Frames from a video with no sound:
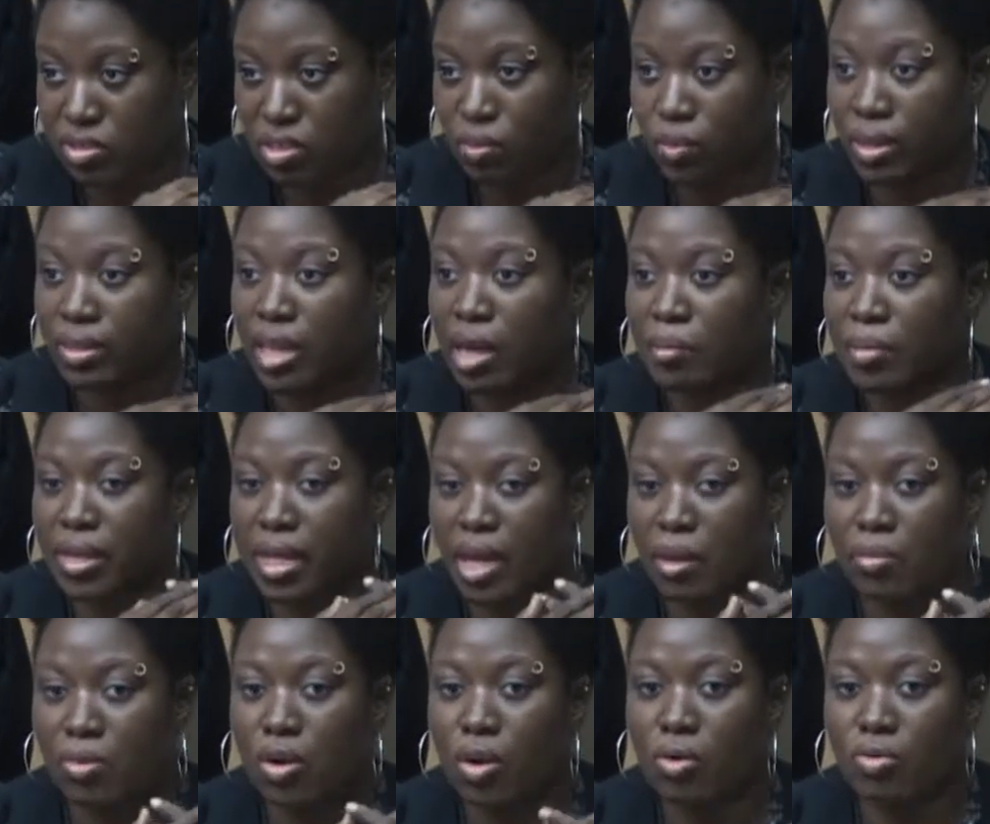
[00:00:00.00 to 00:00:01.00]
So when that
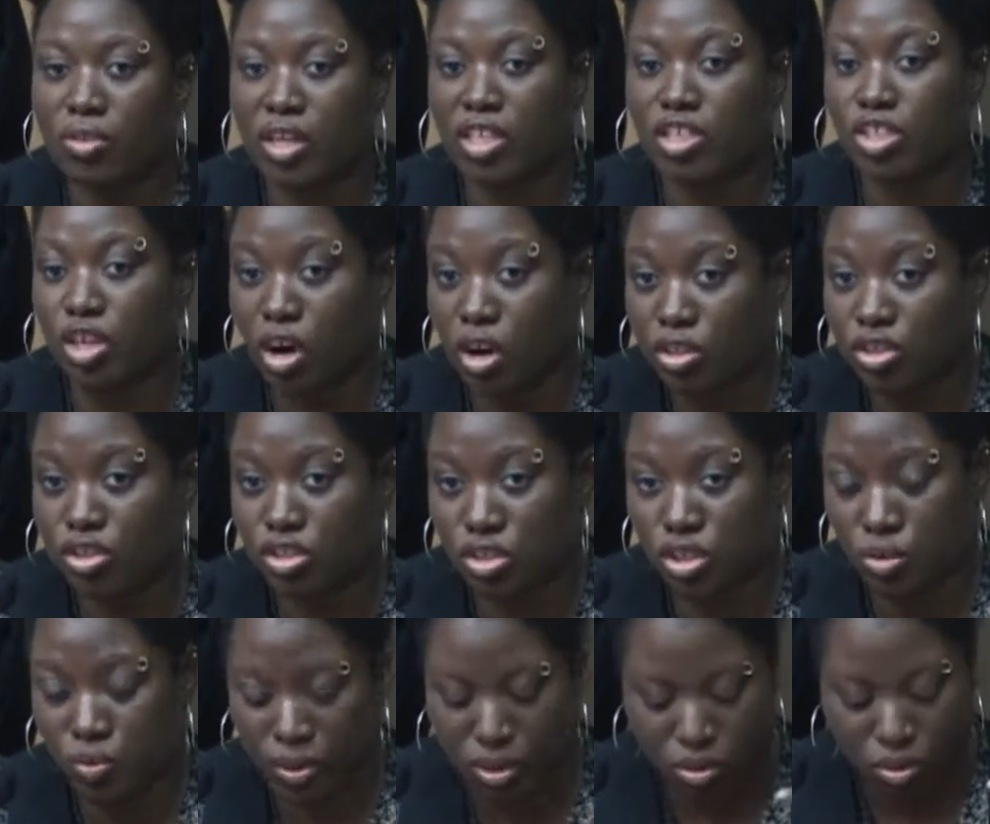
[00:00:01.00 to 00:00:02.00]
became known, they charged
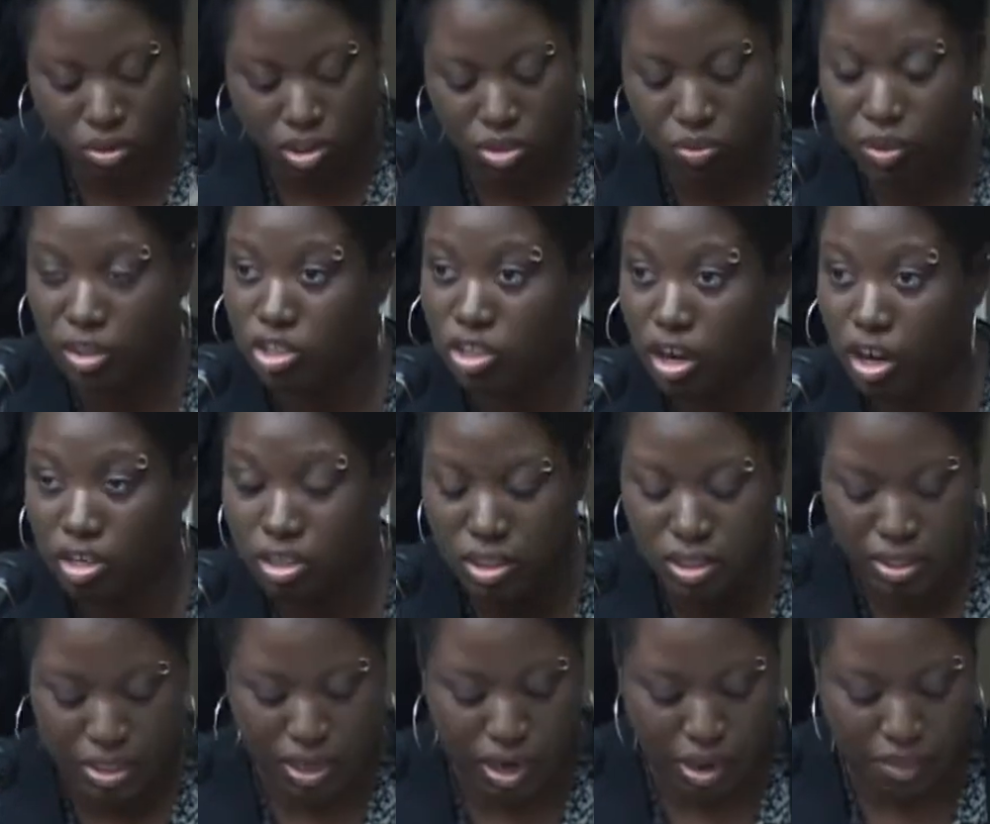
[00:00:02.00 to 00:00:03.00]
her with those three
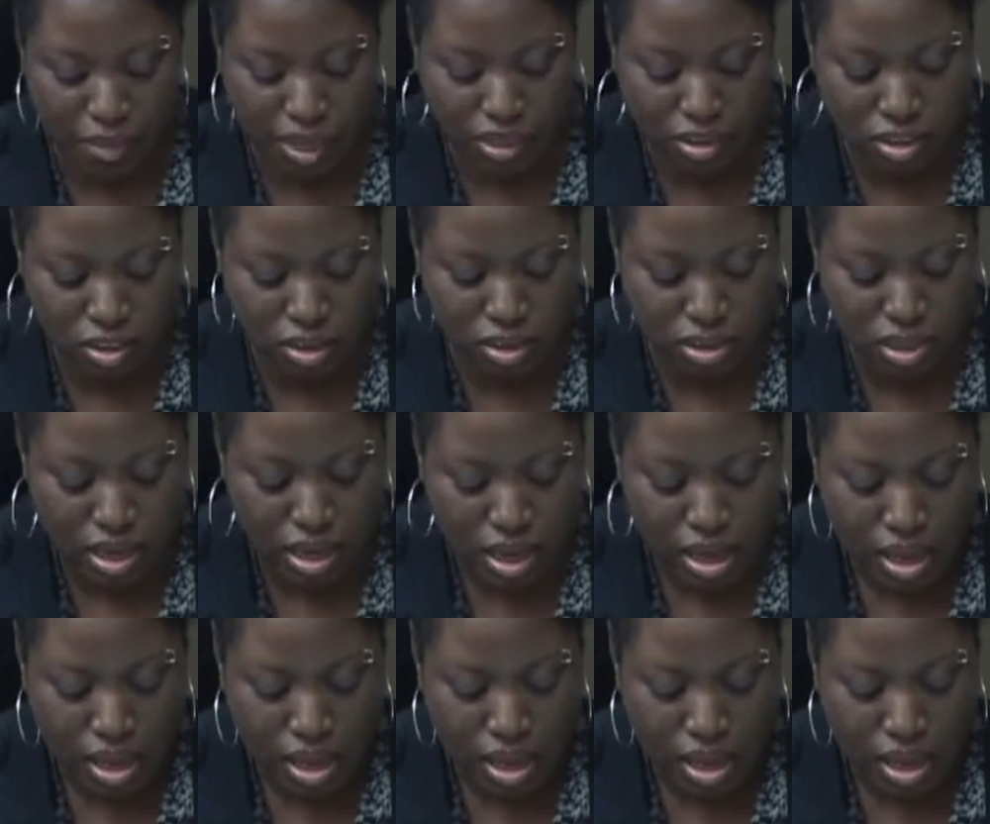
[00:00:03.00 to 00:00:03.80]
charges that I mentioned.